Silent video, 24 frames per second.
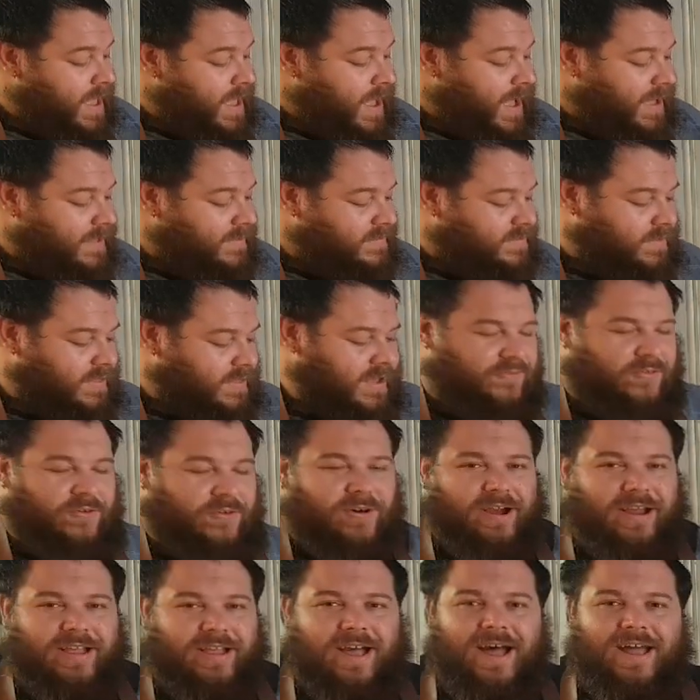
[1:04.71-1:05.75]
And so
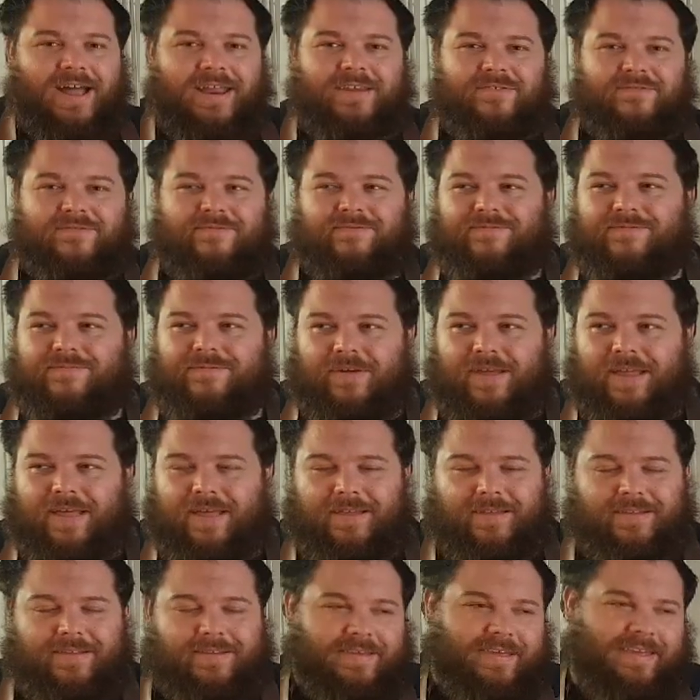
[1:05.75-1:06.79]
therefore I kind of
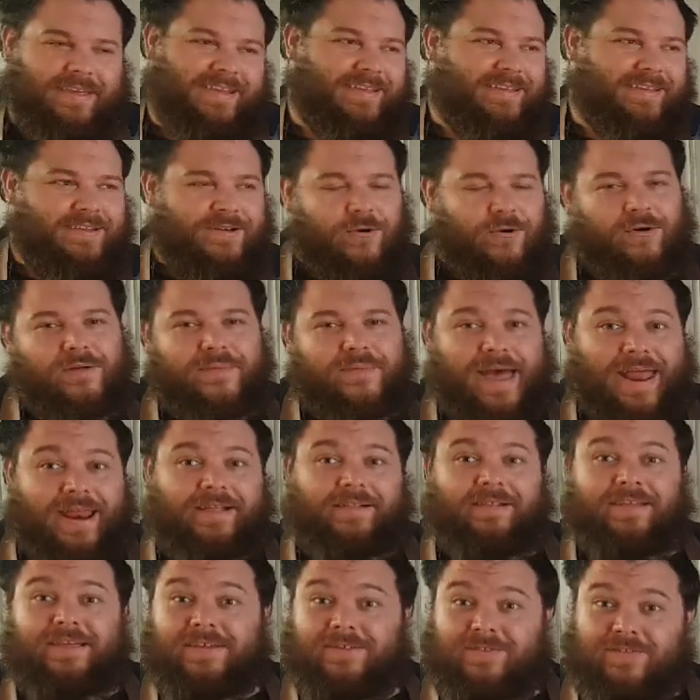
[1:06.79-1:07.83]

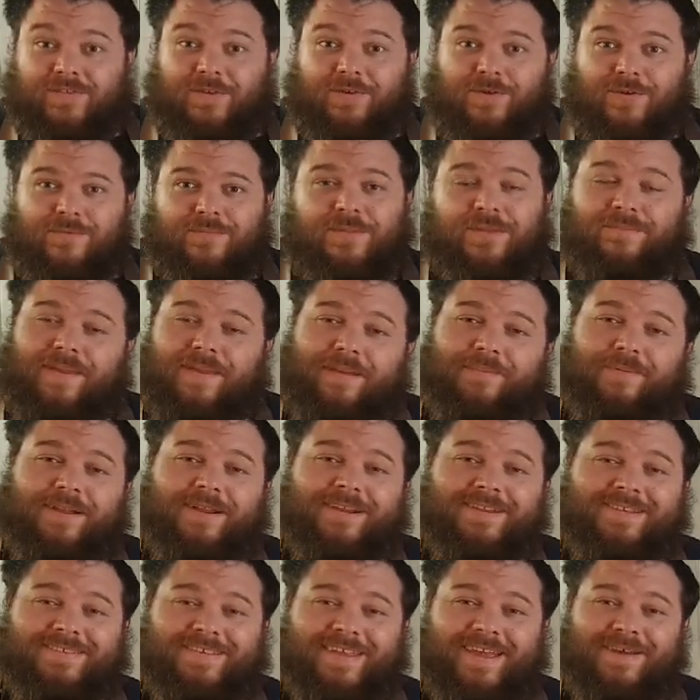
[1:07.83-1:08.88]
automatically assume that people
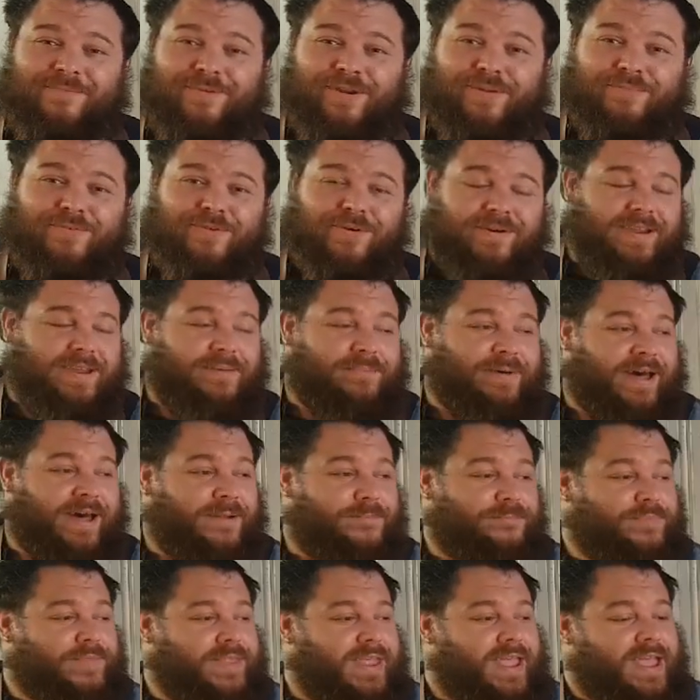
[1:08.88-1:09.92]
understand what I'm talking about.